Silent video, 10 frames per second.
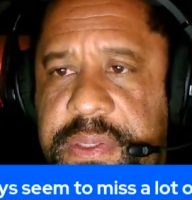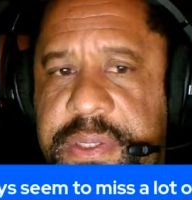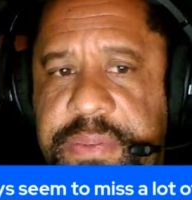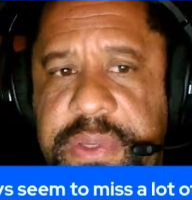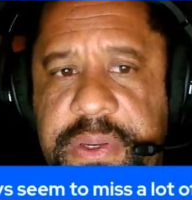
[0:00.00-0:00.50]

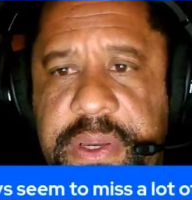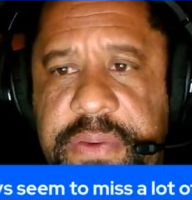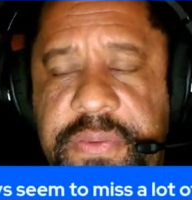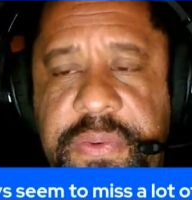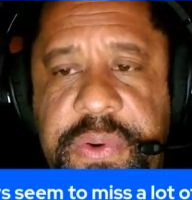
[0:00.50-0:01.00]
something
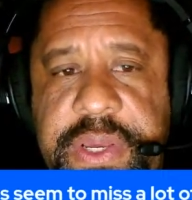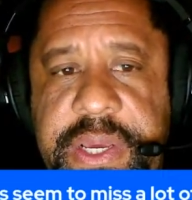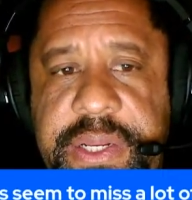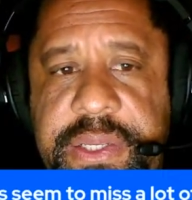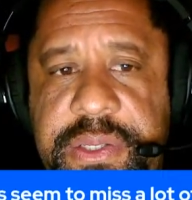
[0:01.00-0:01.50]

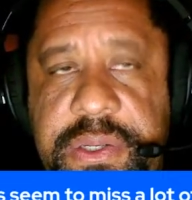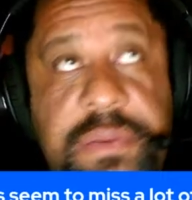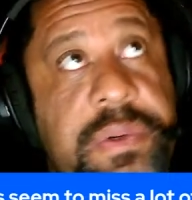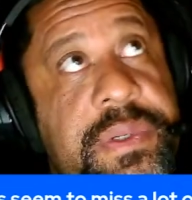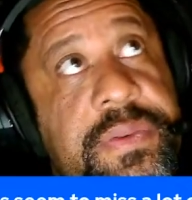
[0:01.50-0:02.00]
4082.
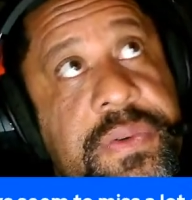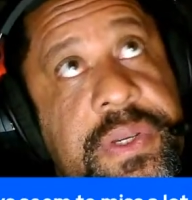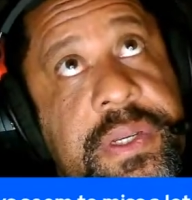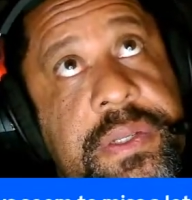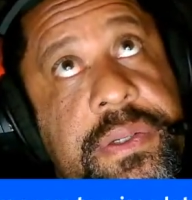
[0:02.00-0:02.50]
What was the
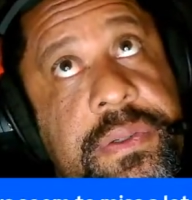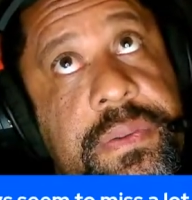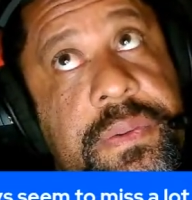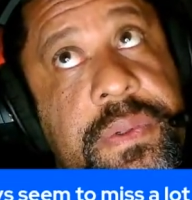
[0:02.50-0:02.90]
4082?